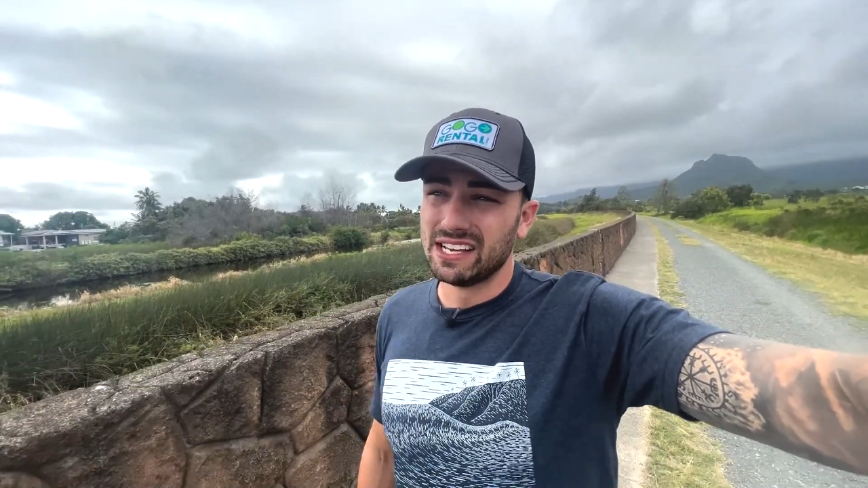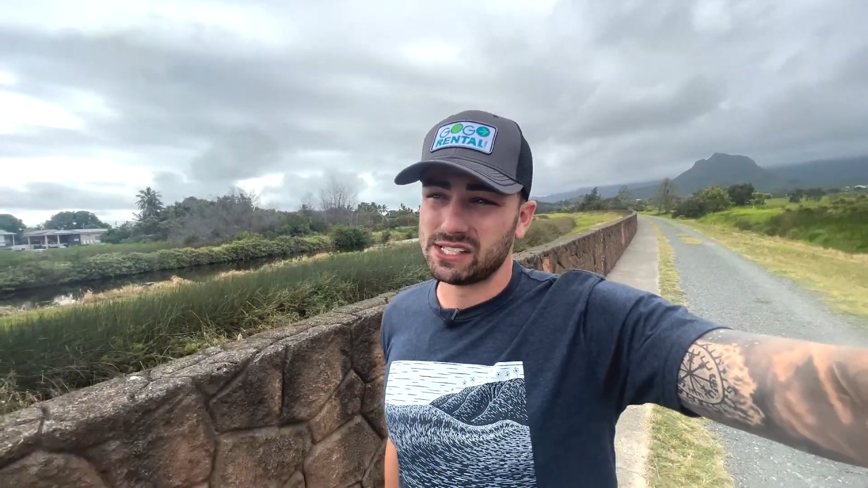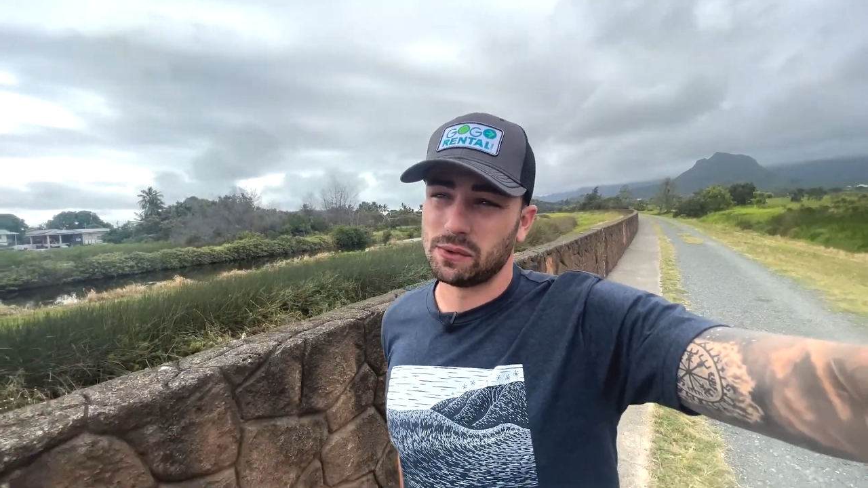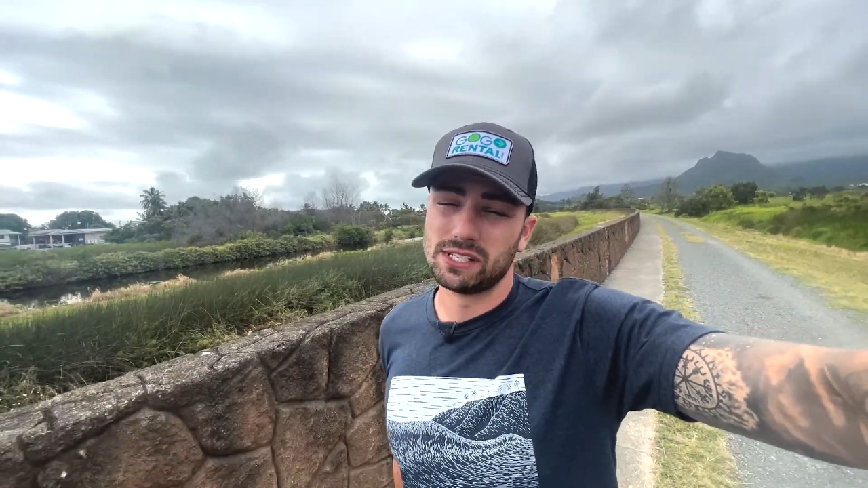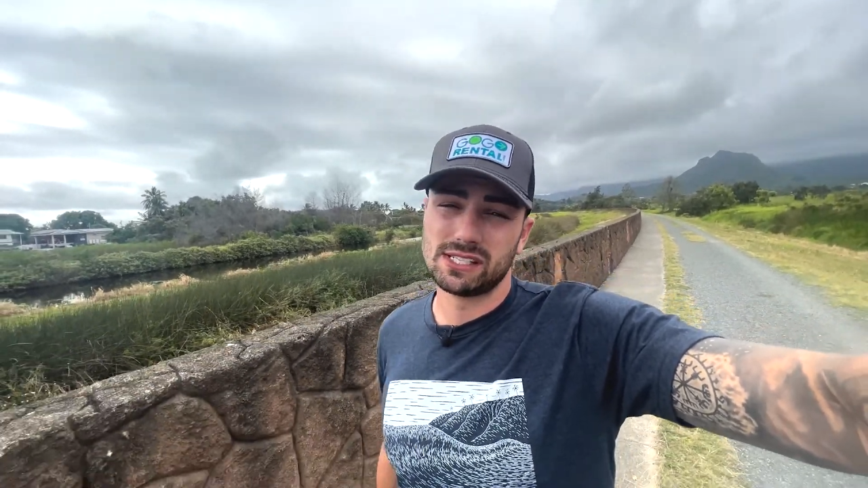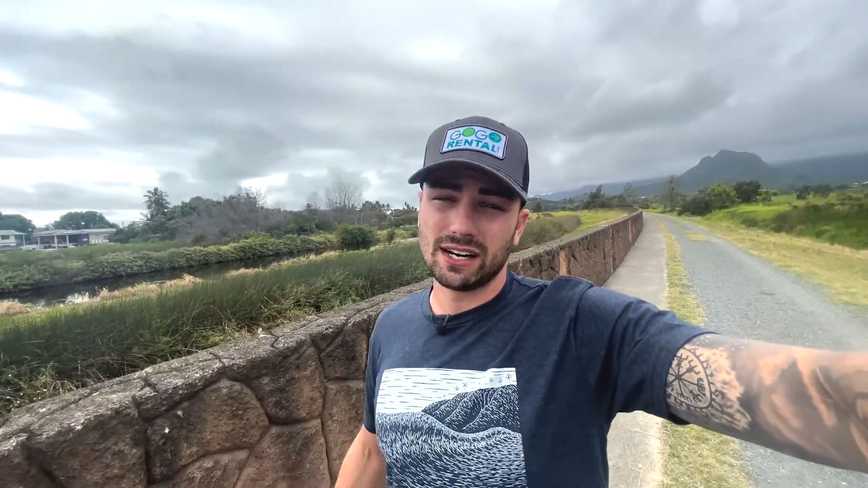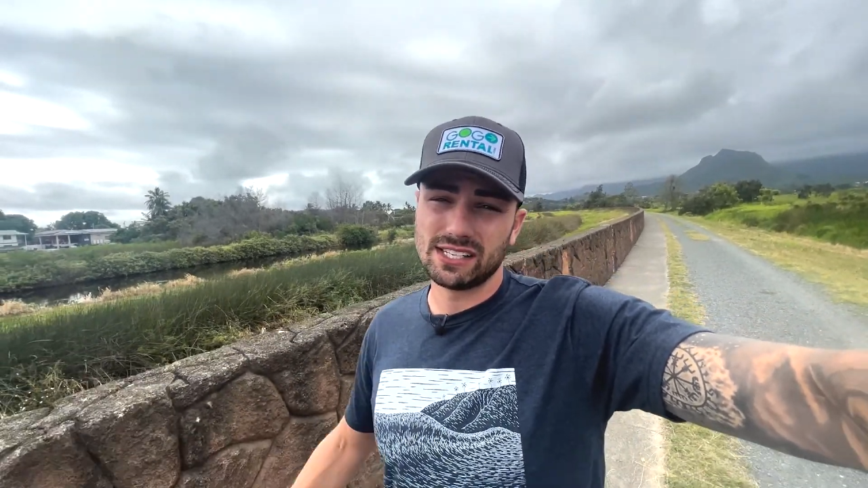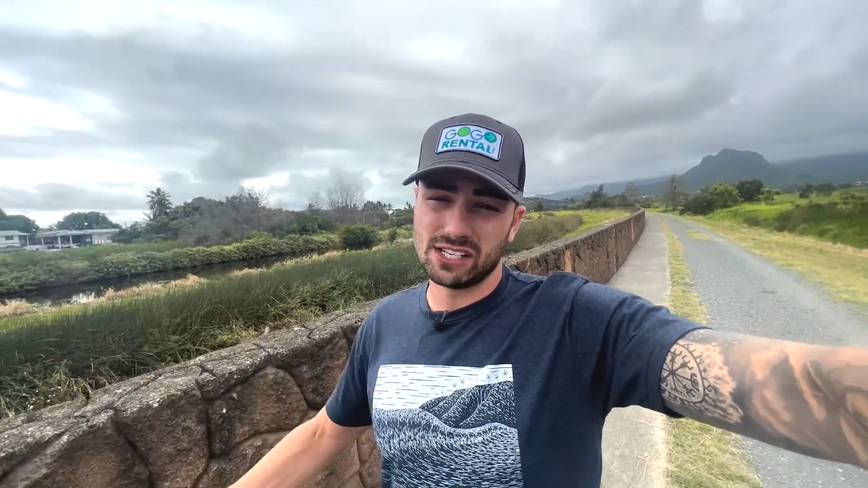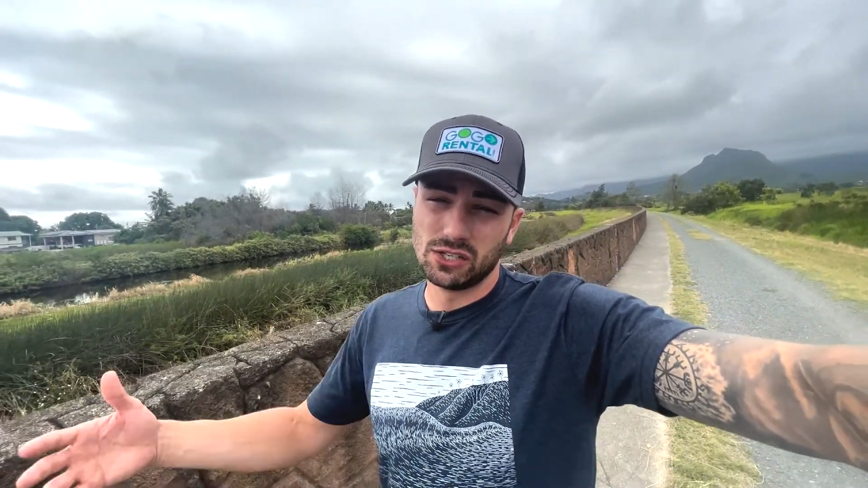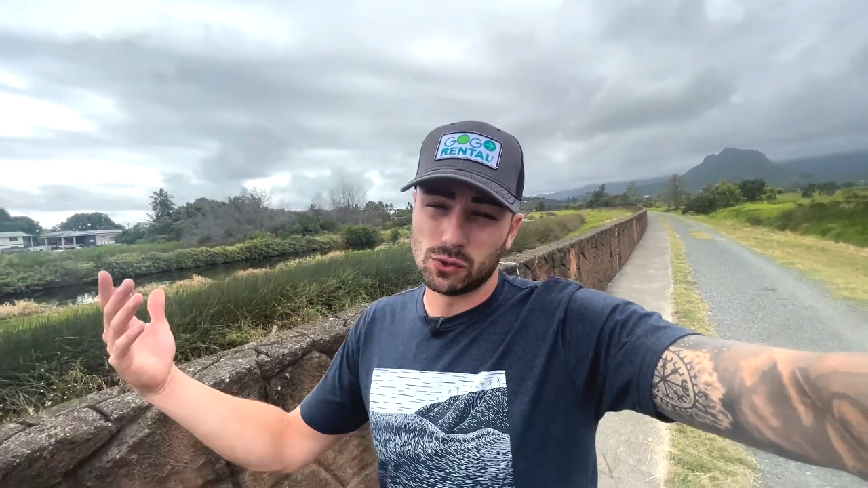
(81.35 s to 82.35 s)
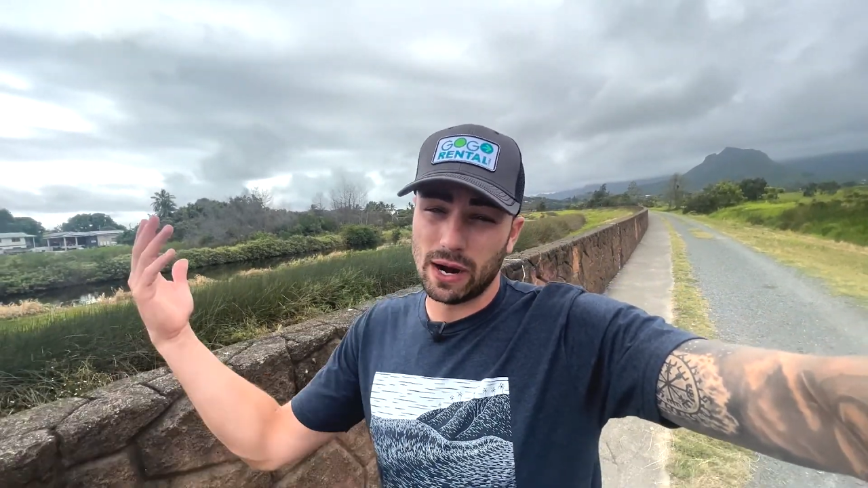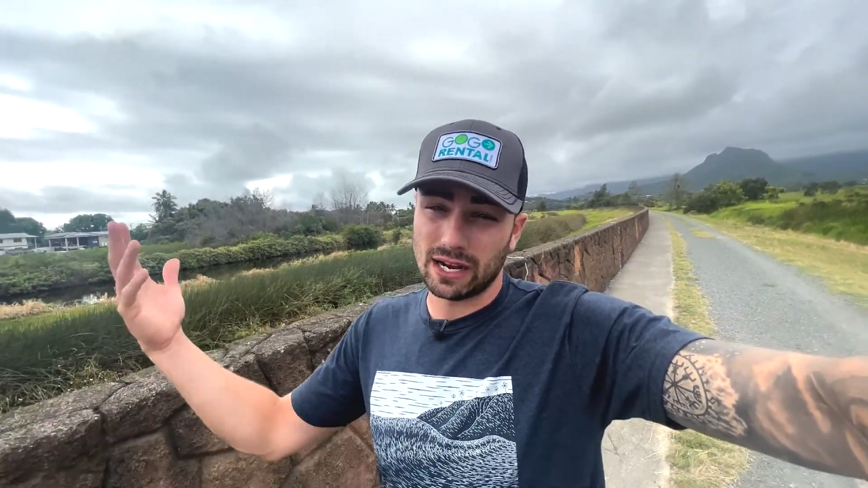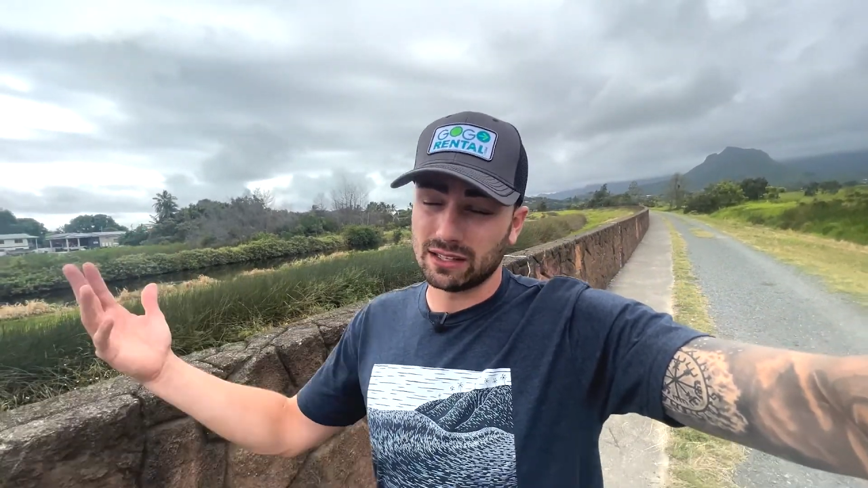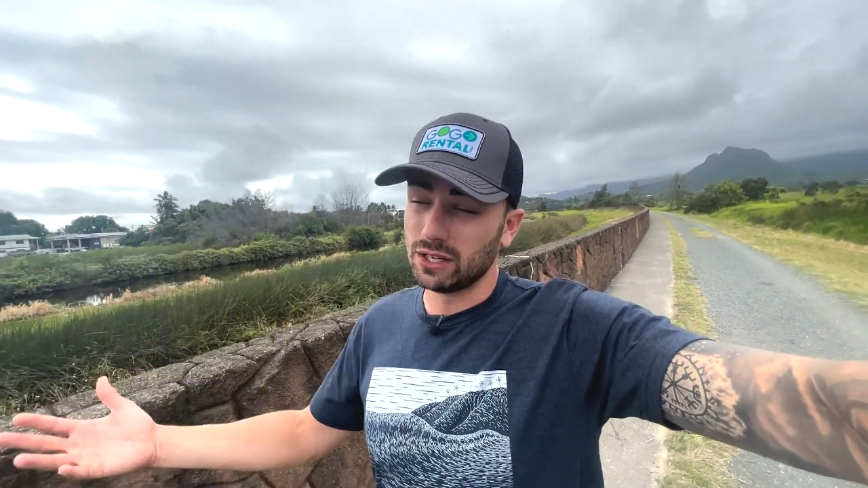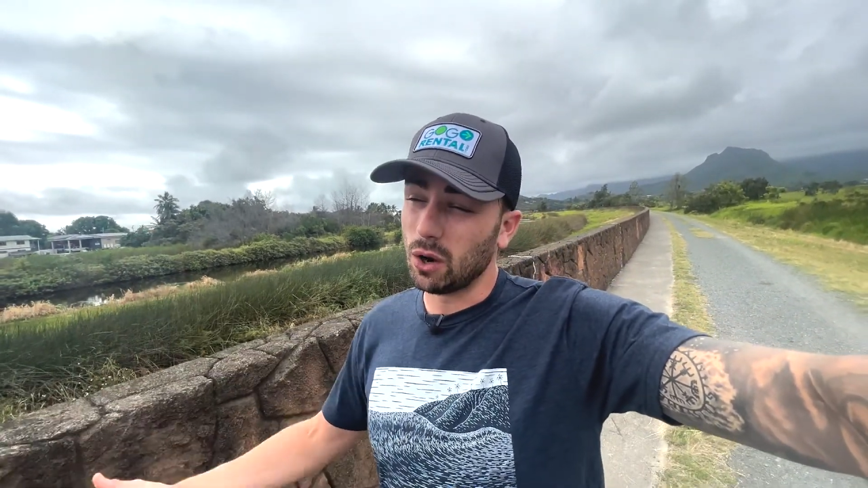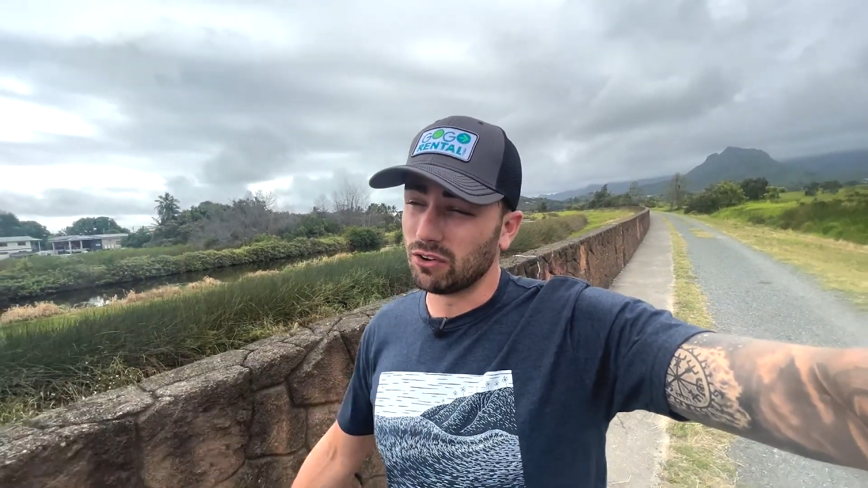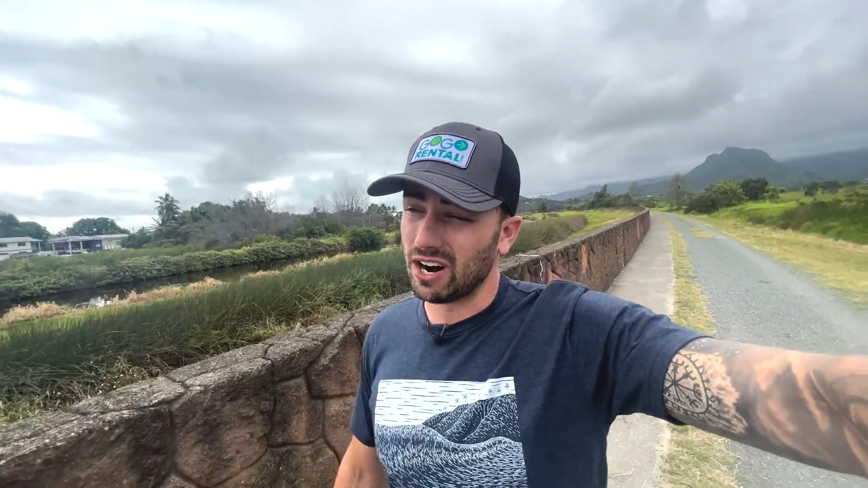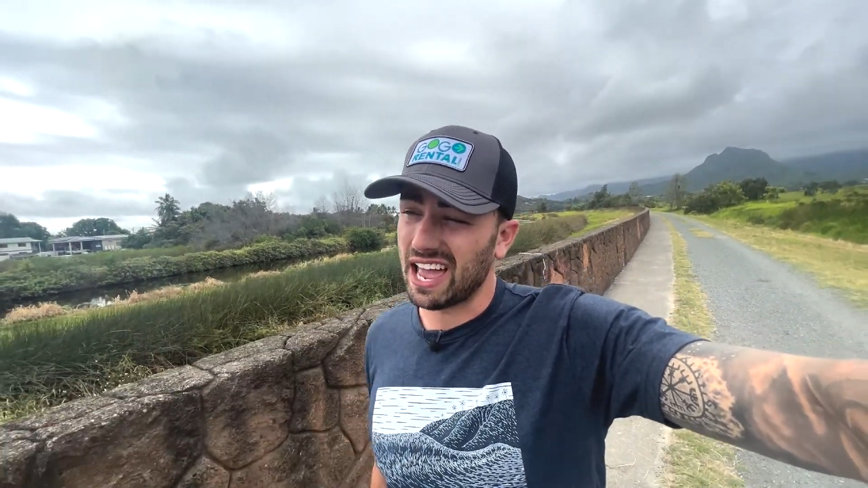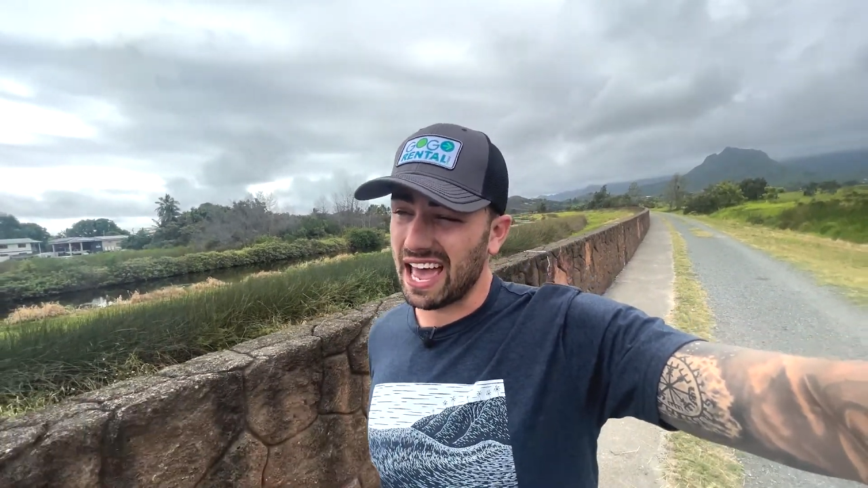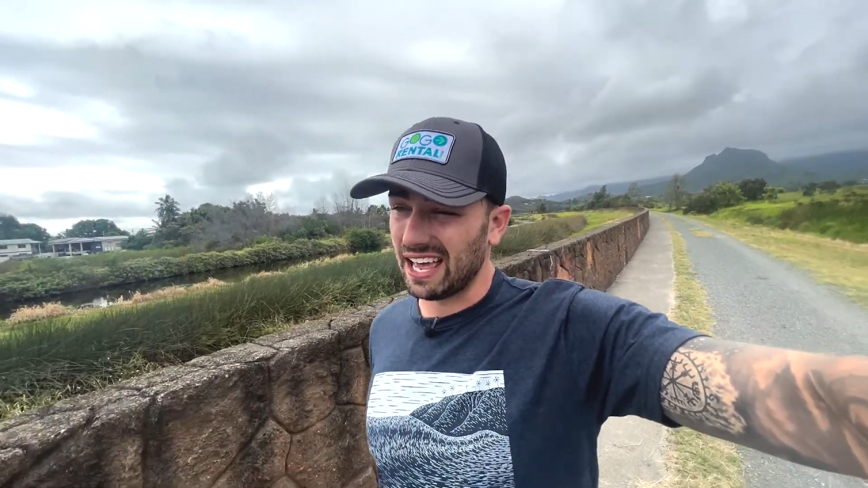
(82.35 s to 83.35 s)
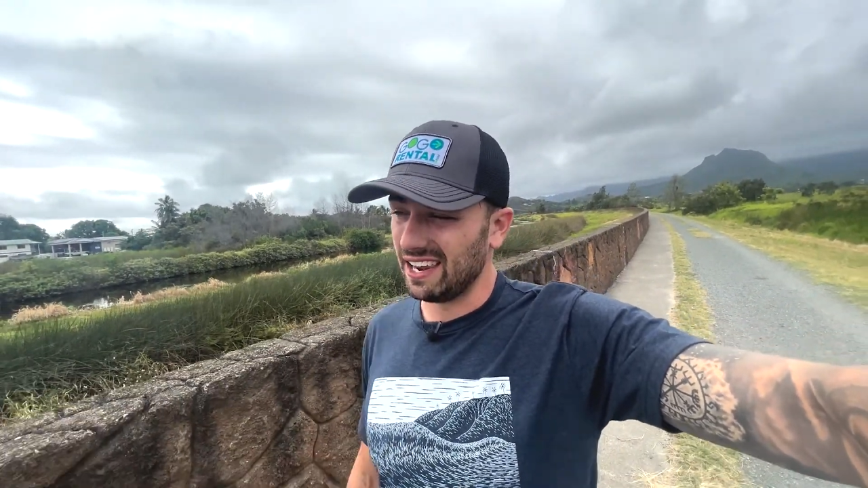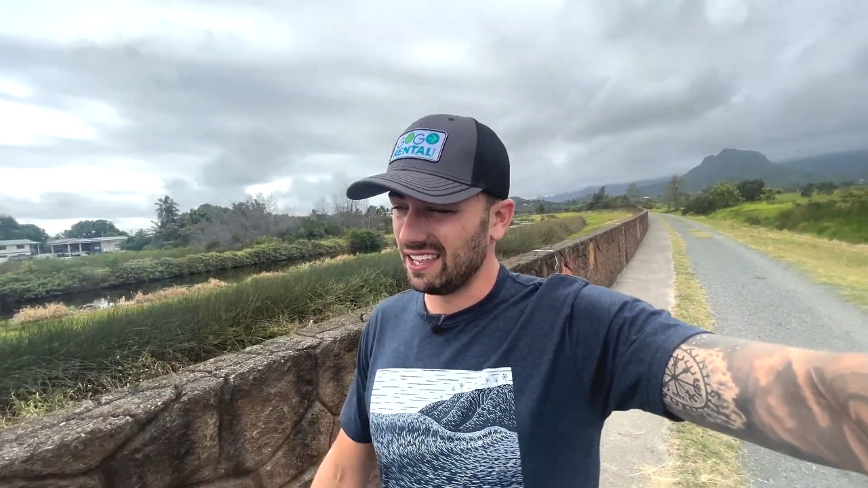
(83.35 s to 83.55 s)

so the sun isn't directly overhead.